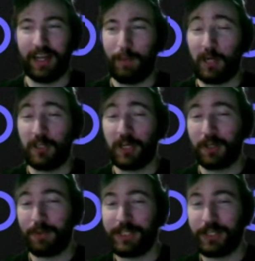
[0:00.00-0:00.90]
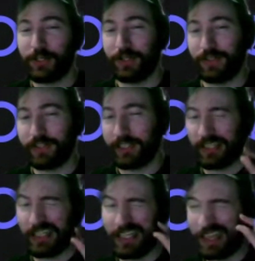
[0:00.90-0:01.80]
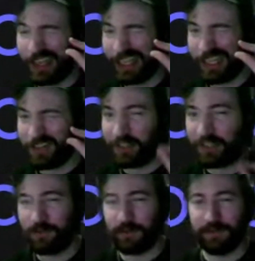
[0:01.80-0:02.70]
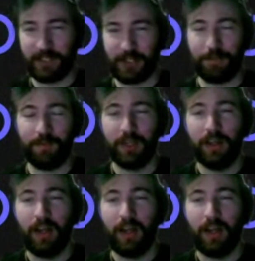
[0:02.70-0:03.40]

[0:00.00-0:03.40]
Our documentation is still in a little need of revision.